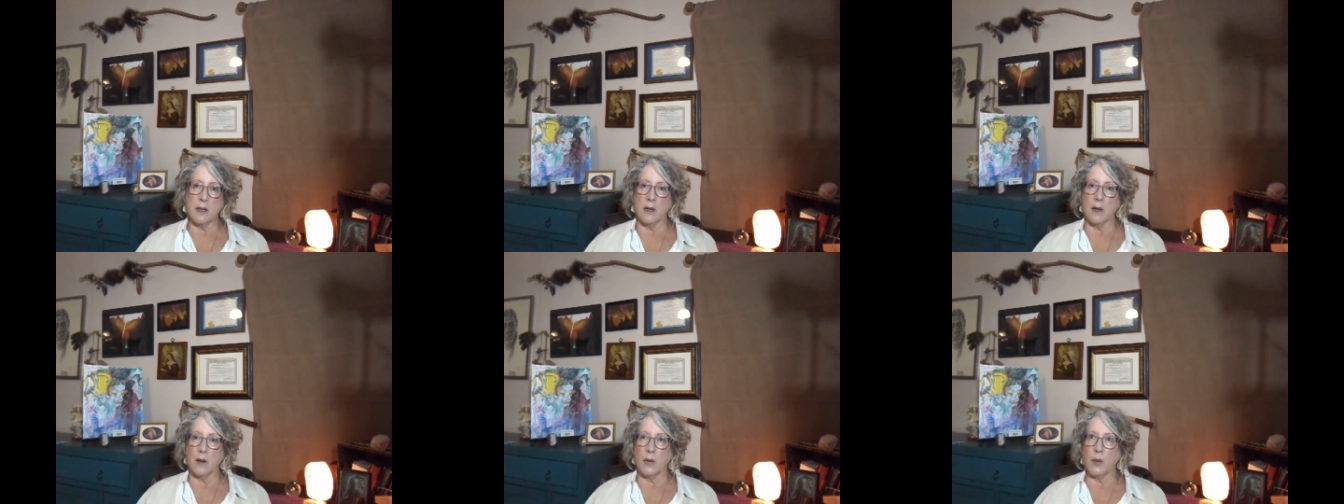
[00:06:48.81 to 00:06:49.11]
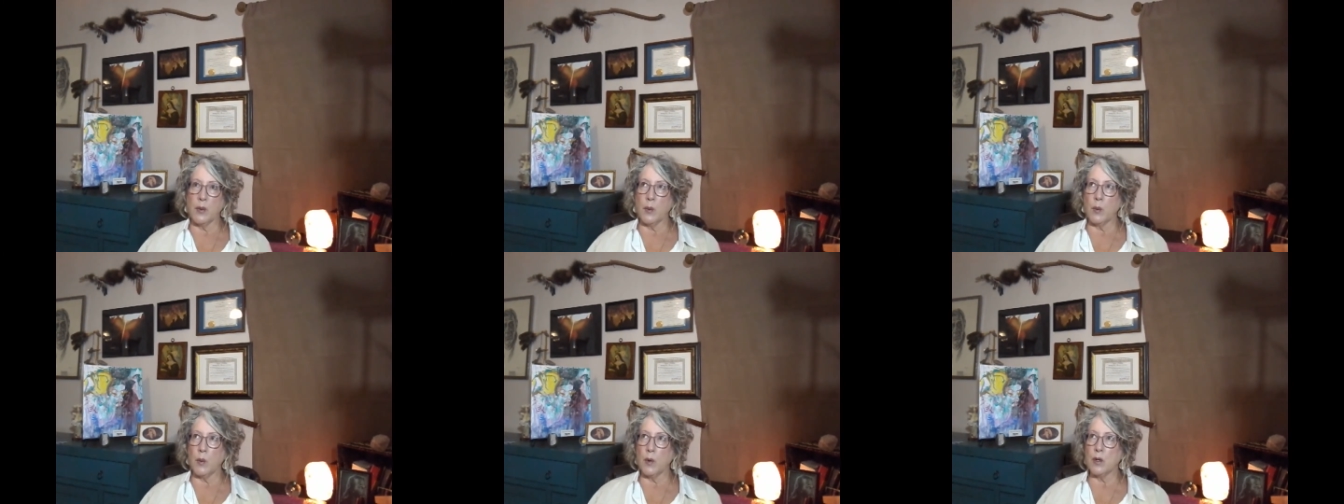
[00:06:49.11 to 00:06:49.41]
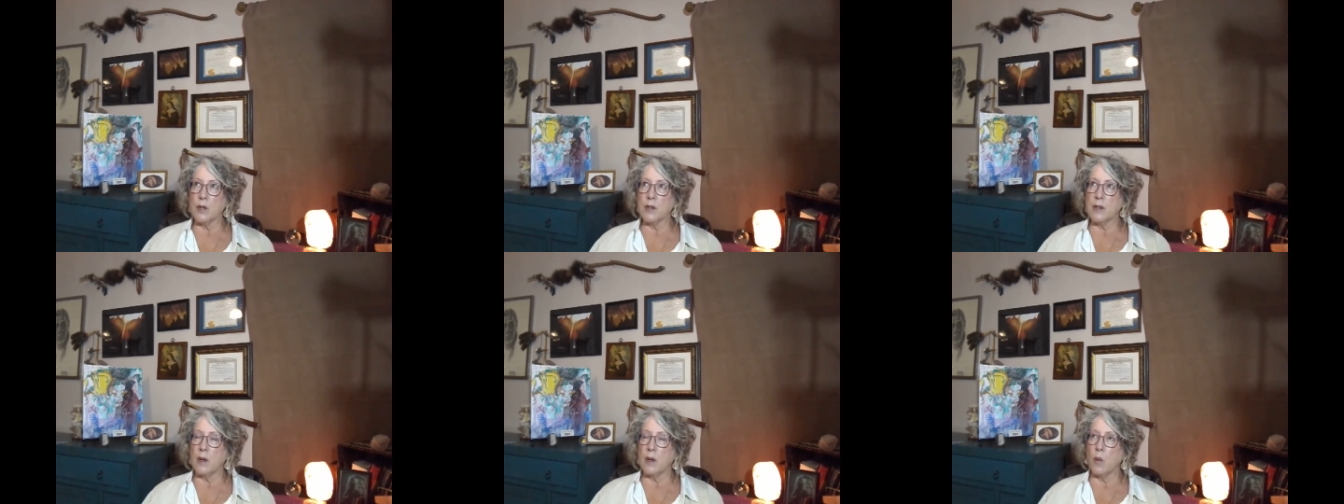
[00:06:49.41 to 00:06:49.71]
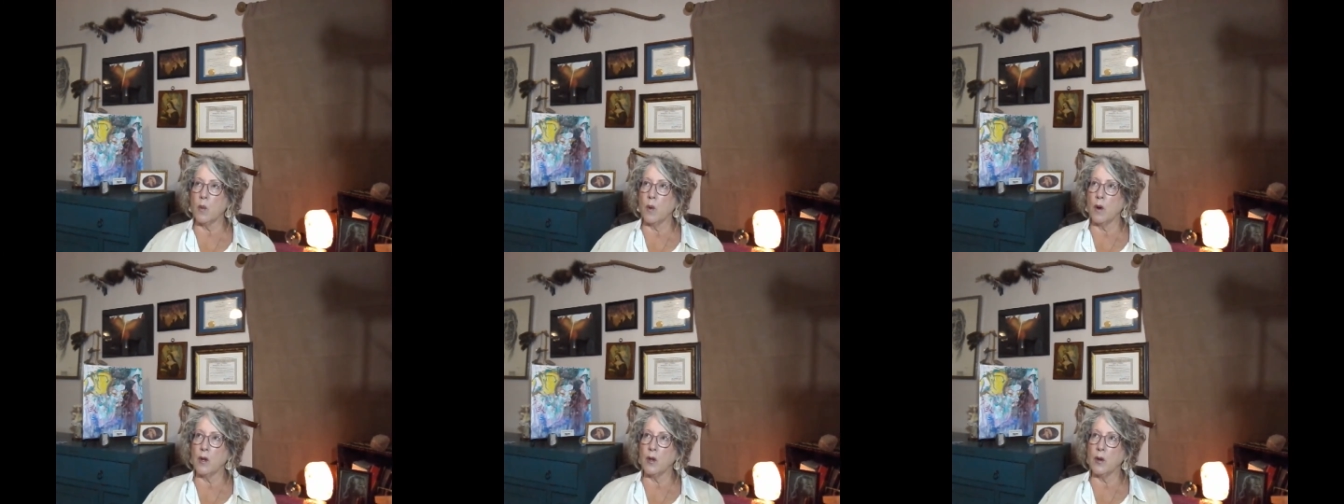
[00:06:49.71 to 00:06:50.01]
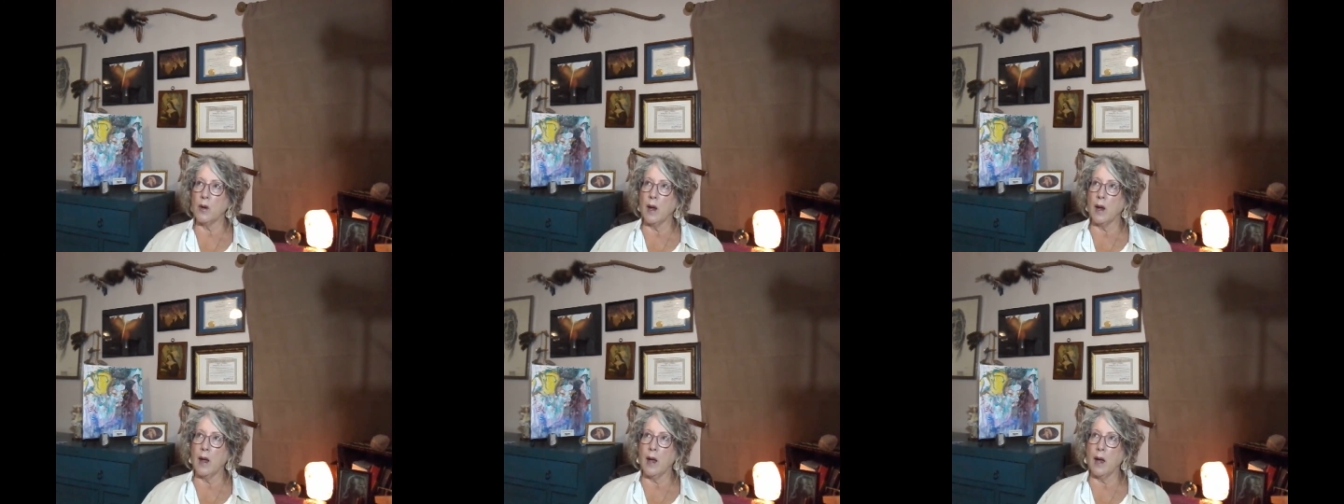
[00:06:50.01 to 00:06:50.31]
In other words, they want
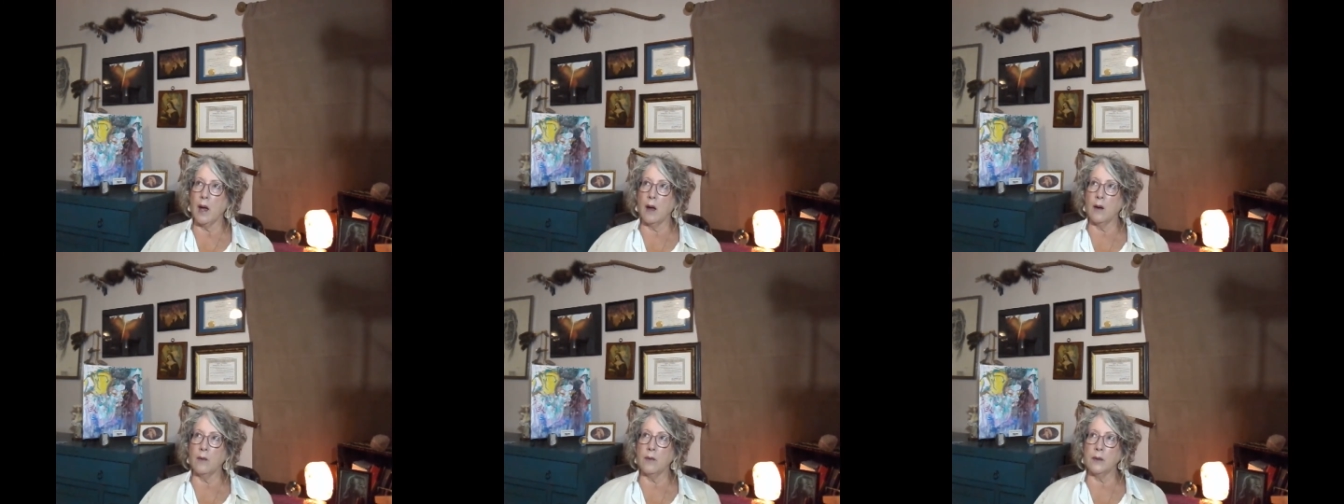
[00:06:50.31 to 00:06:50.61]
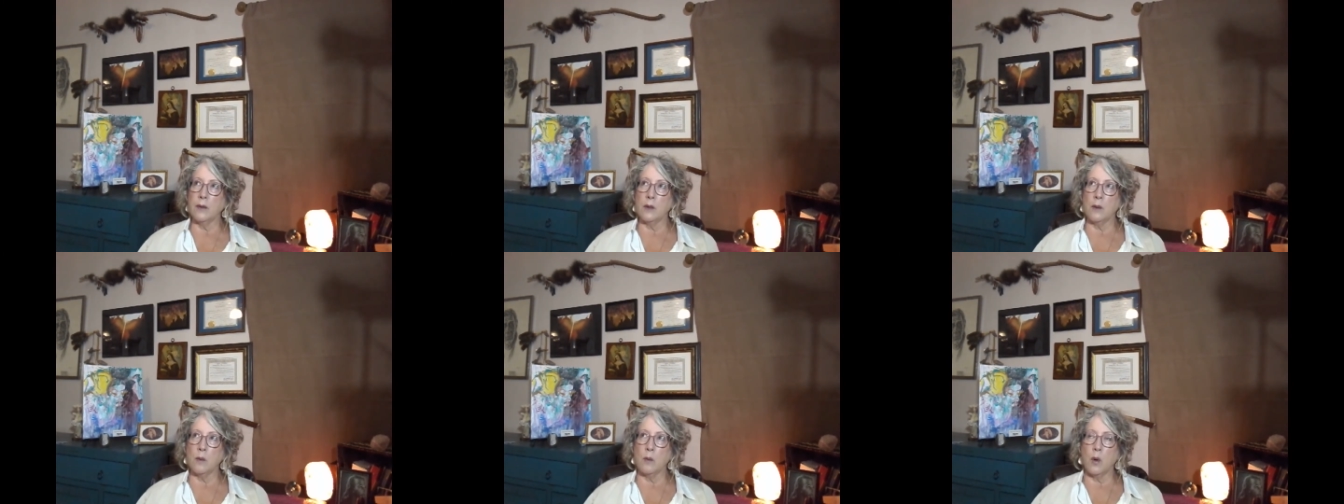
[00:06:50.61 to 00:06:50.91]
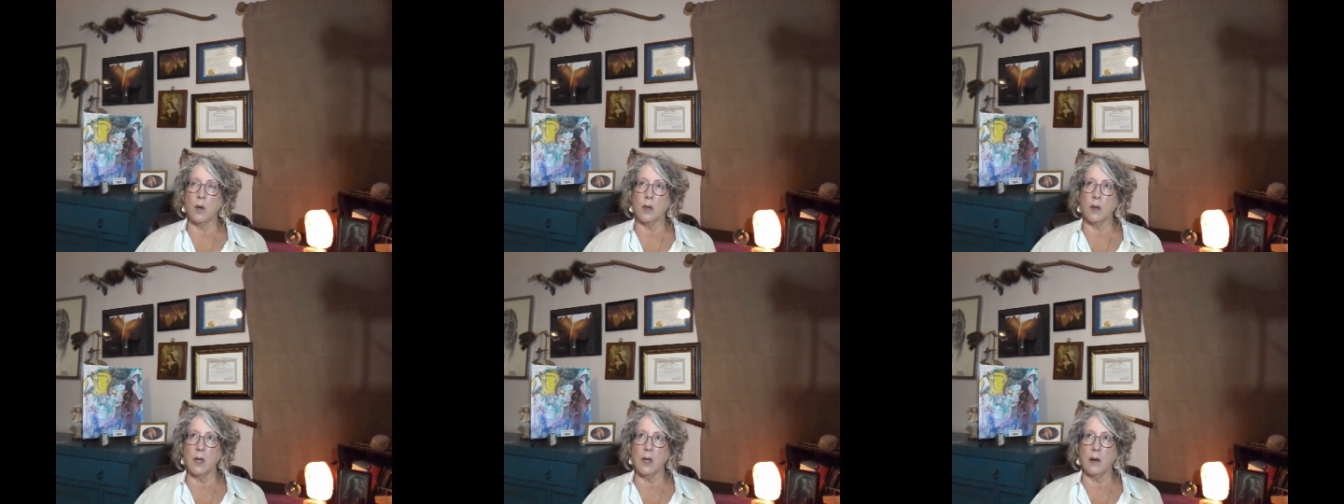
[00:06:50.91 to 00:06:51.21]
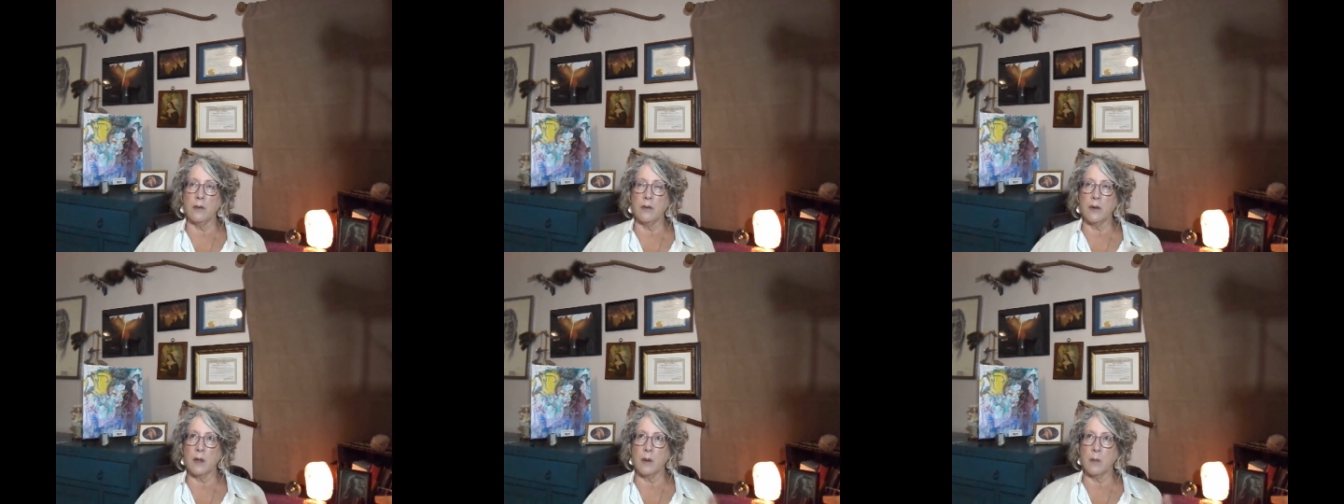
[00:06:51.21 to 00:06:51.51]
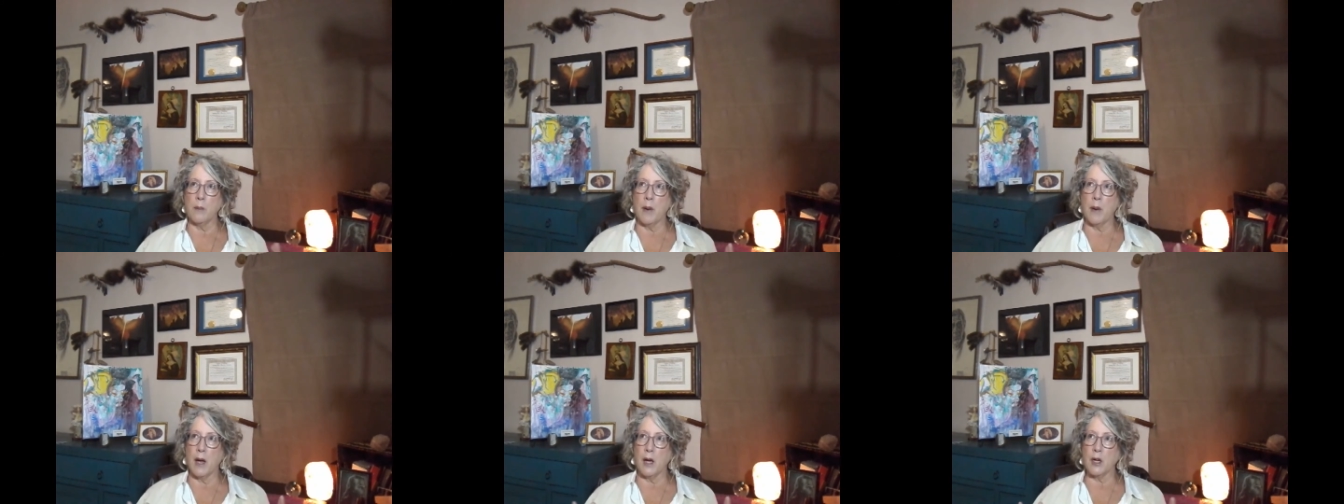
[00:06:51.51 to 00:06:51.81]
you to have a little more love and
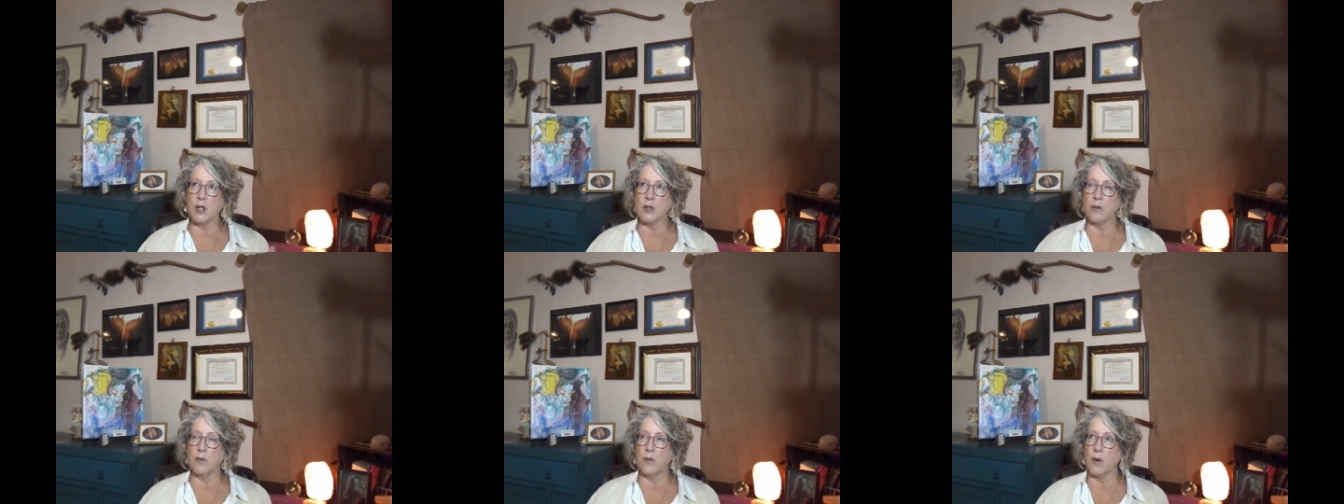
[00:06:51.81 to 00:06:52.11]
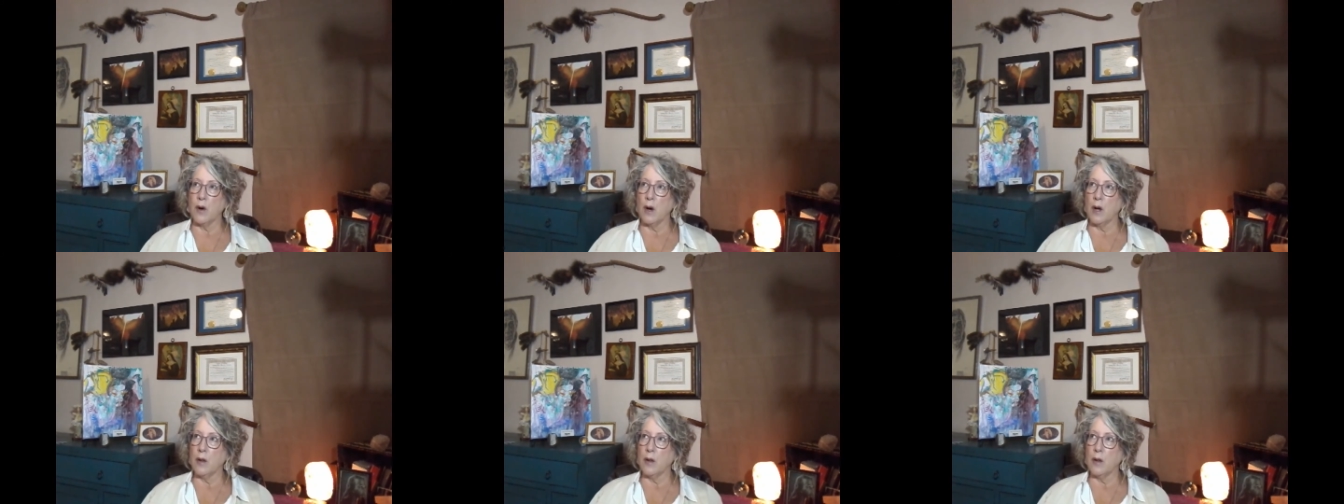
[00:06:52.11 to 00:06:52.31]
compassion for